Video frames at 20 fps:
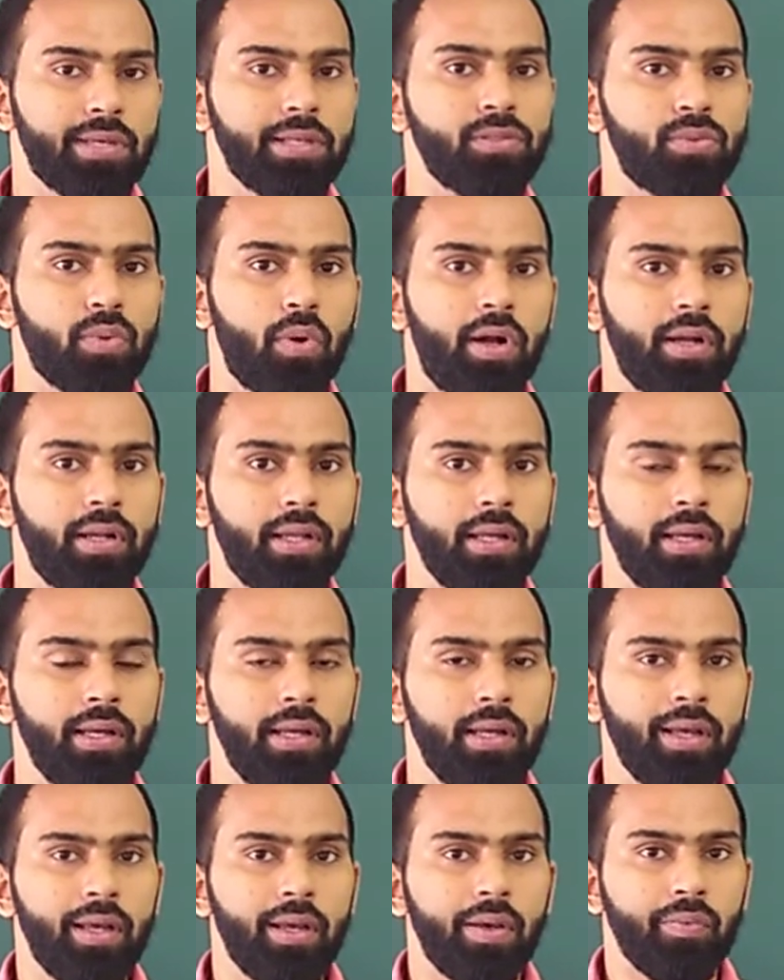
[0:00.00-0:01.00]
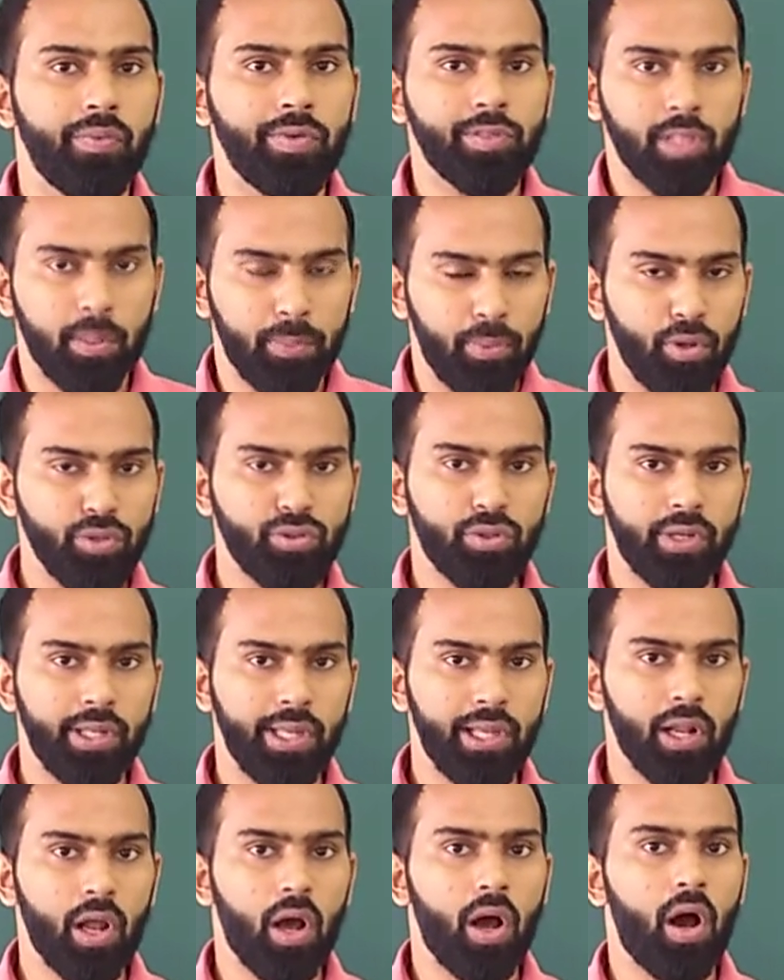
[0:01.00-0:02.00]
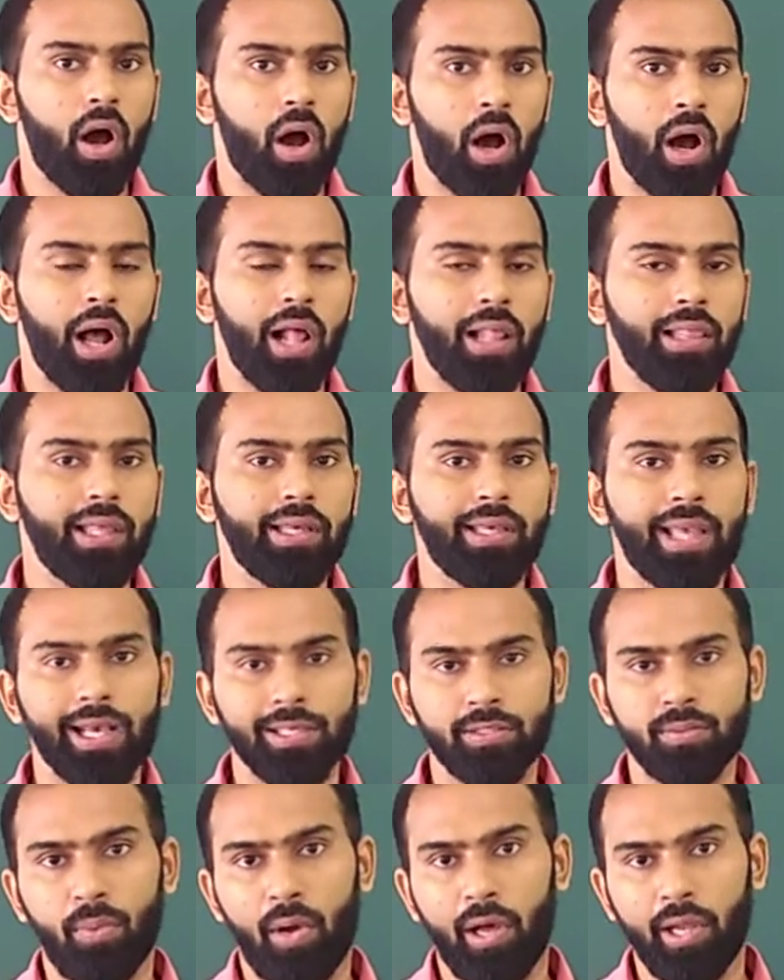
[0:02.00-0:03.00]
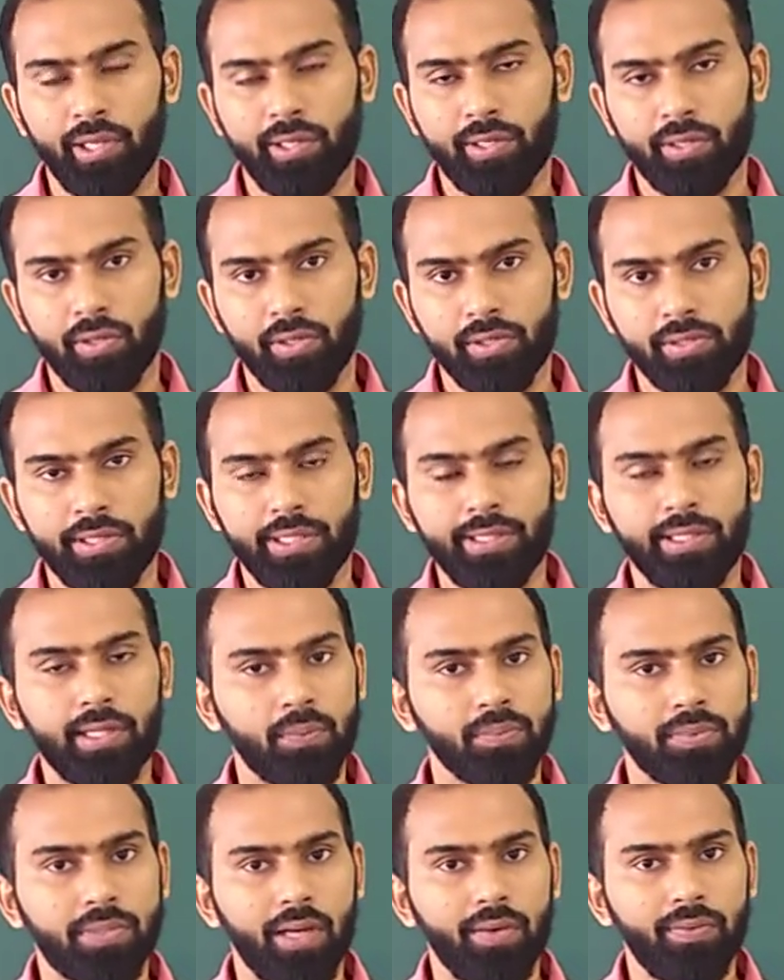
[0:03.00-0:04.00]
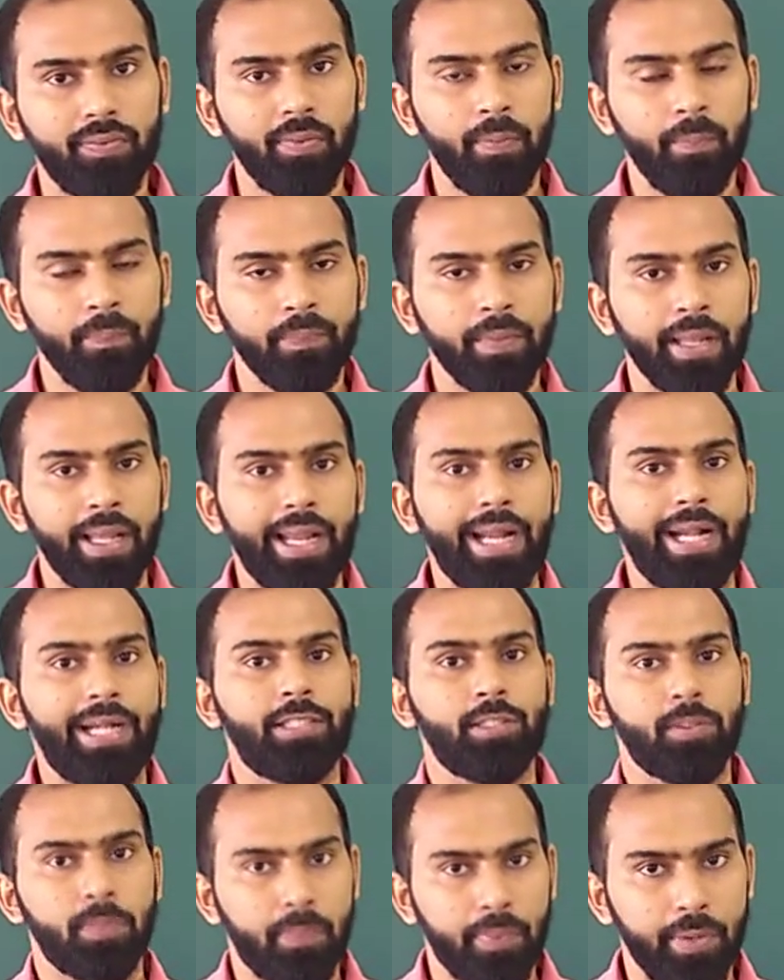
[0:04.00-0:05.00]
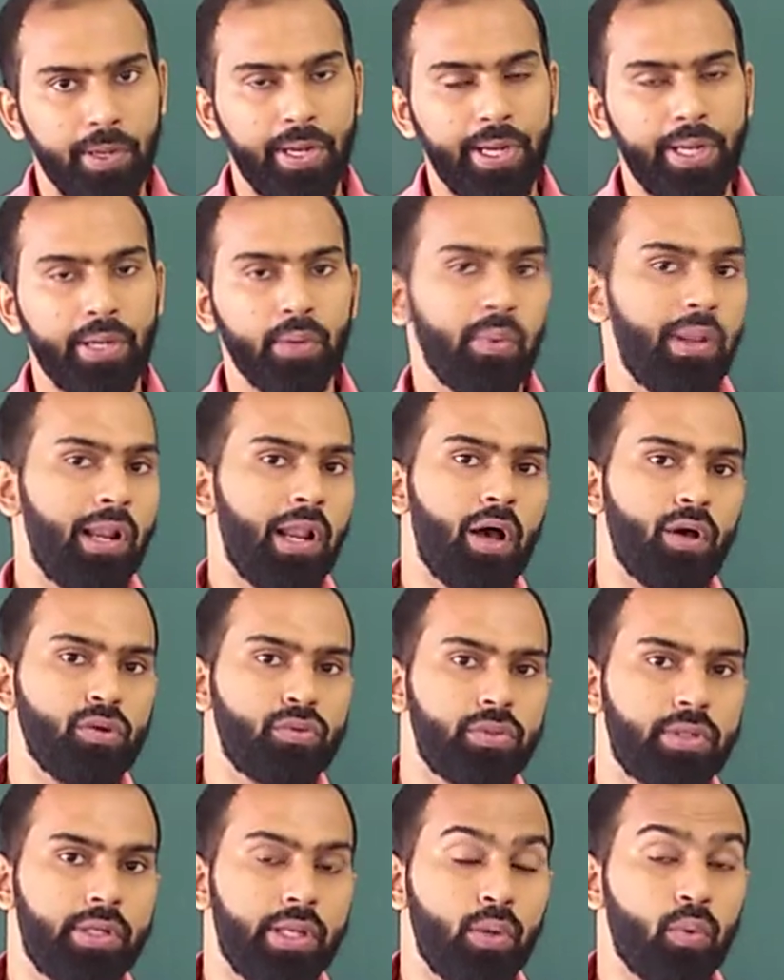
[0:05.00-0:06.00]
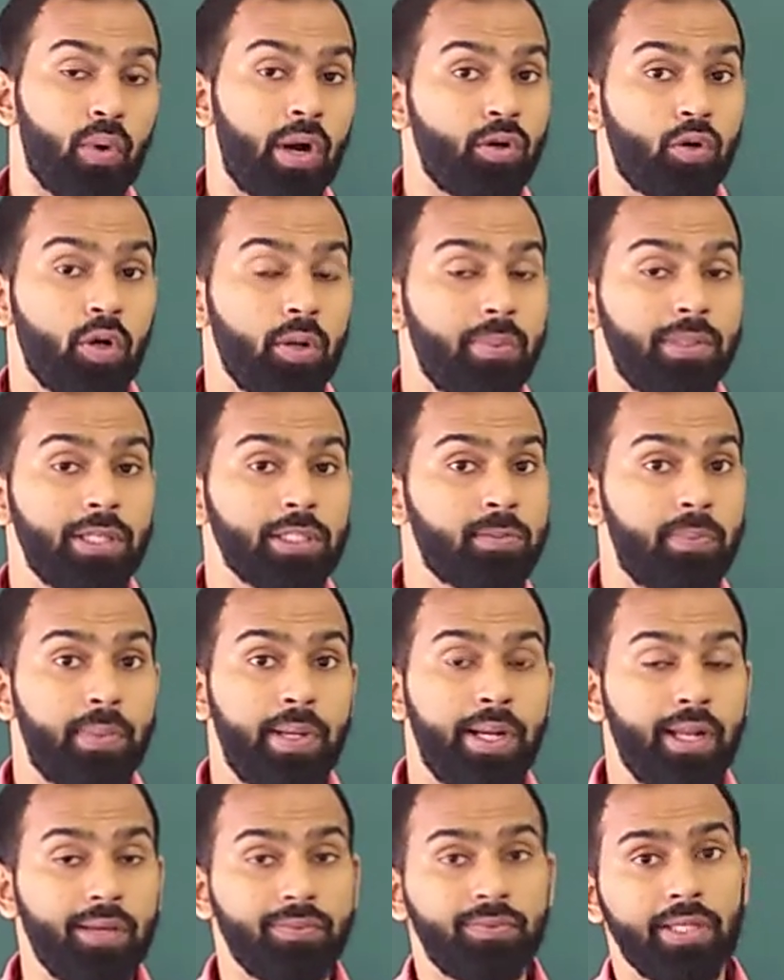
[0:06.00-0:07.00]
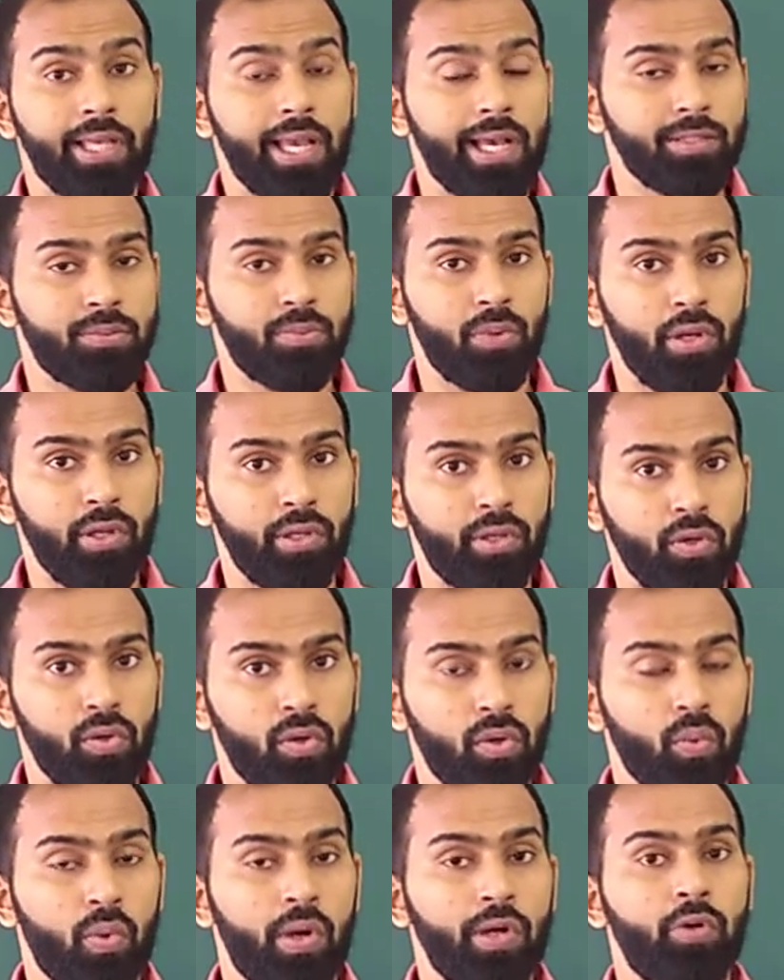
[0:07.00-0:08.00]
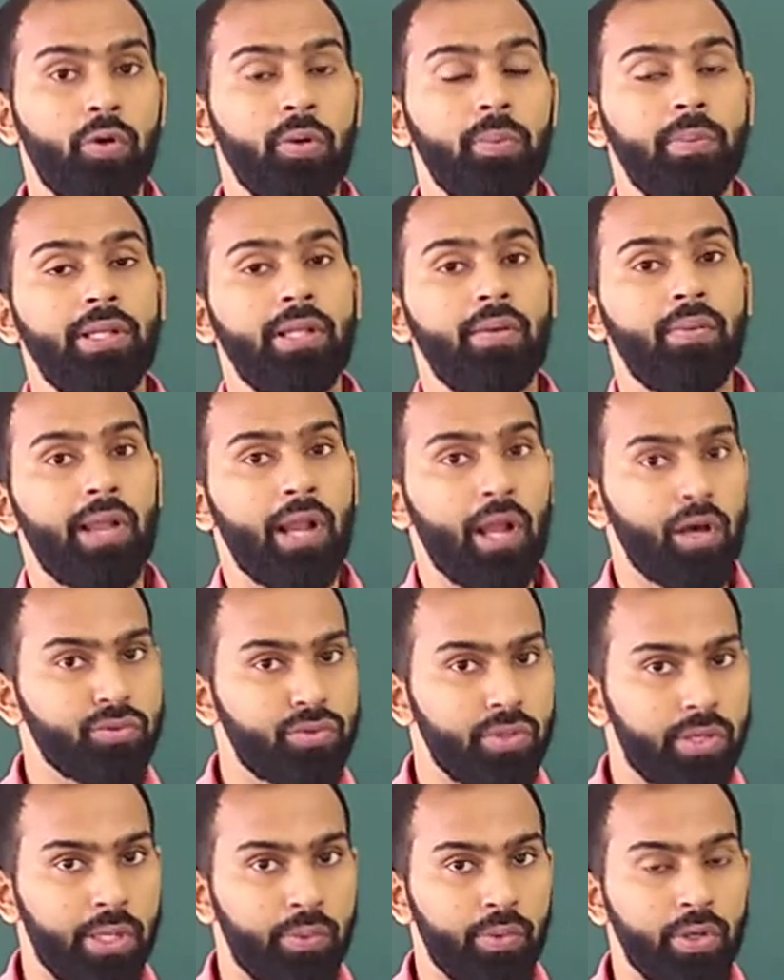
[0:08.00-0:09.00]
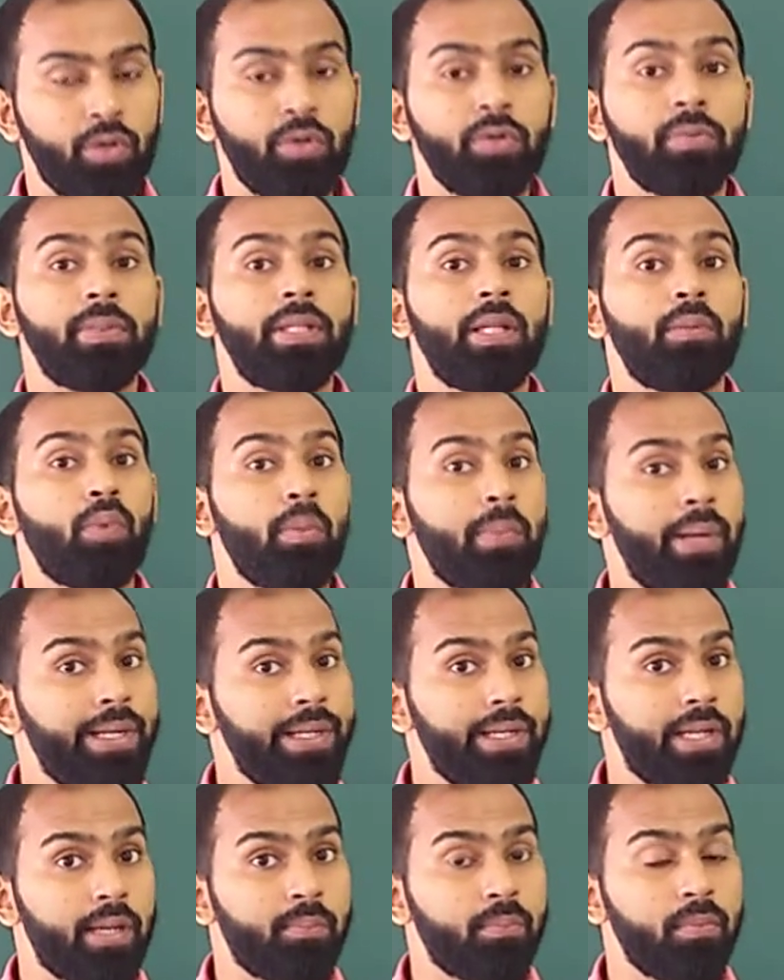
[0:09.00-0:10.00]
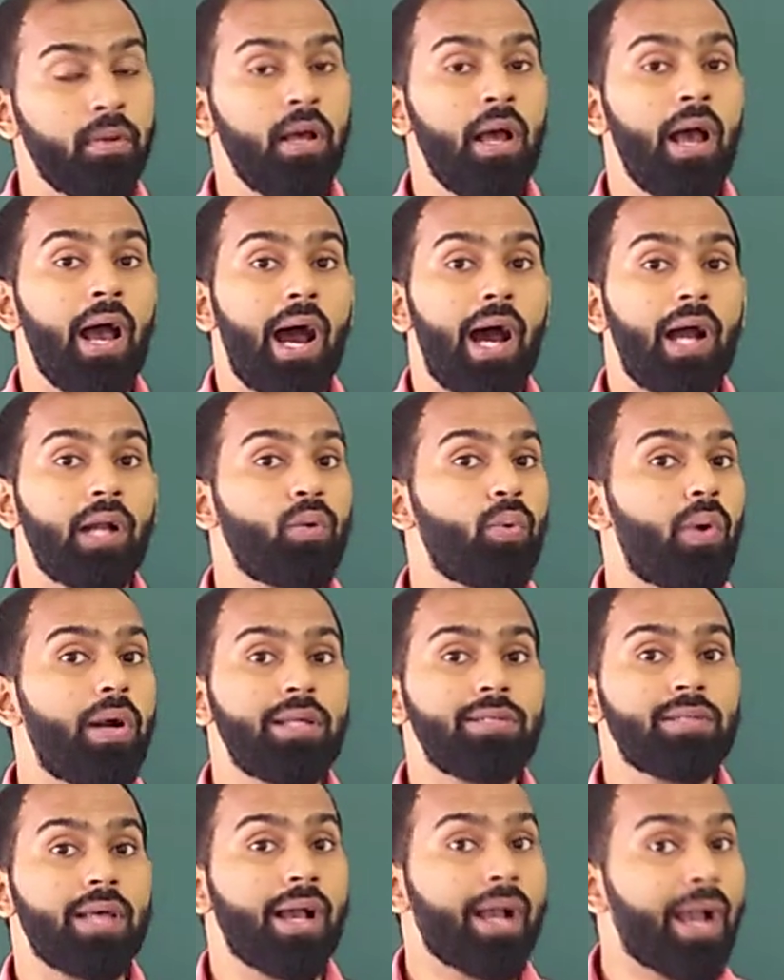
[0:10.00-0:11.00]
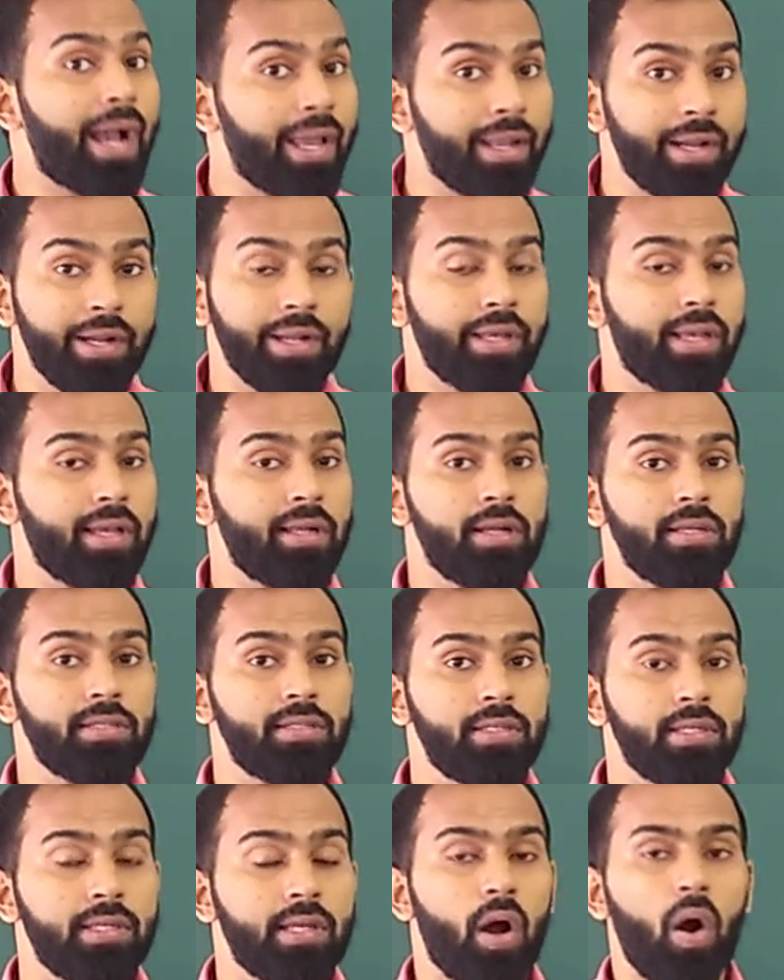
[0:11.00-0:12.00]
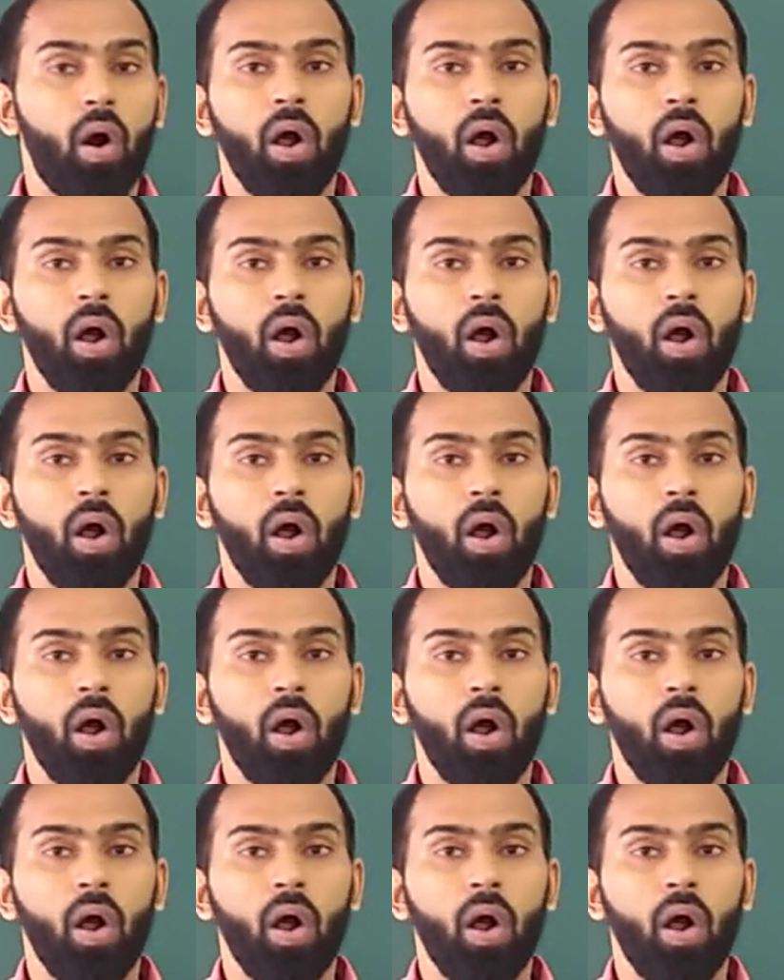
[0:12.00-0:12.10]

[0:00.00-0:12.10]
sense what we supposed to deal all the gas molecules in terms of its speed, velocity, what could be the speed of the gas molecule, what could be the velocity, what could be the momentum, and what is the kinetic energy.